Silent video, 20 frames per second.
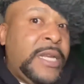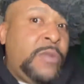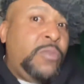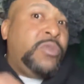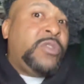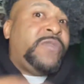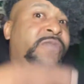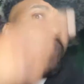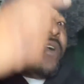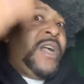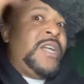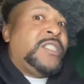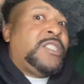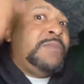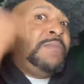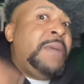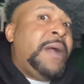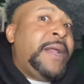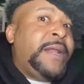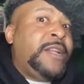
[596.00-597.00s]
it was find
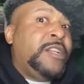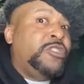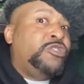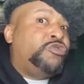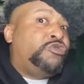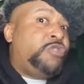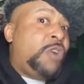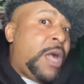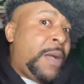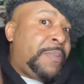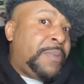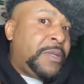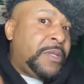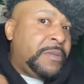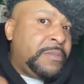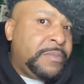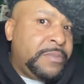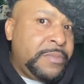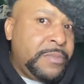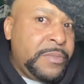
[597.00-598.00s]
somebody to drop it.
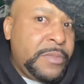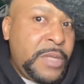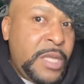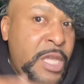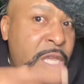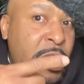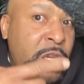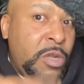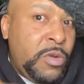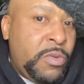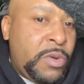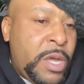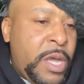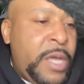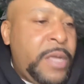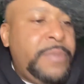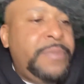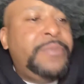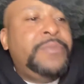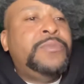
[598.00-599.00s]
He knew
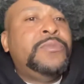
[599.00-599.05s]
that.